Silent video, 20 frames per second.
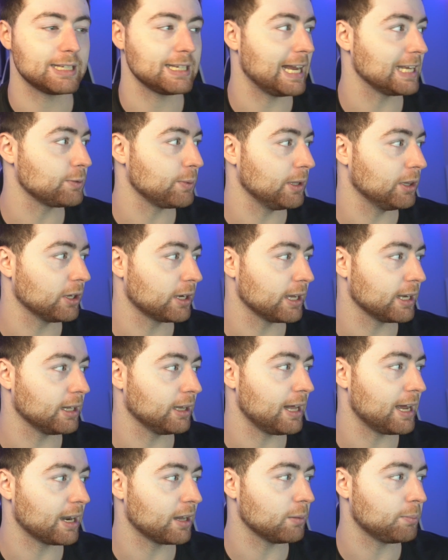As we look at a
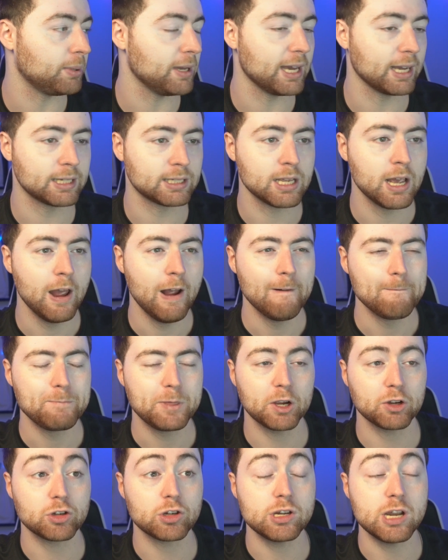lot of the picks,
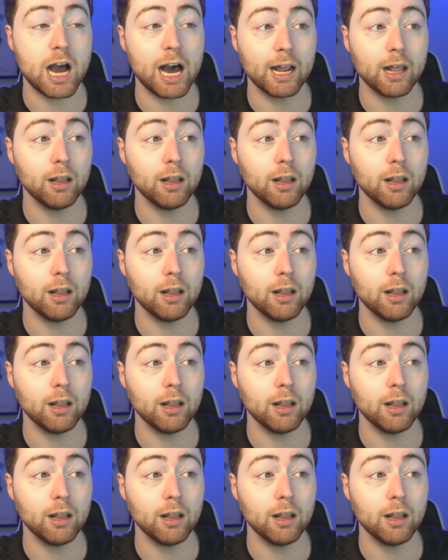there's not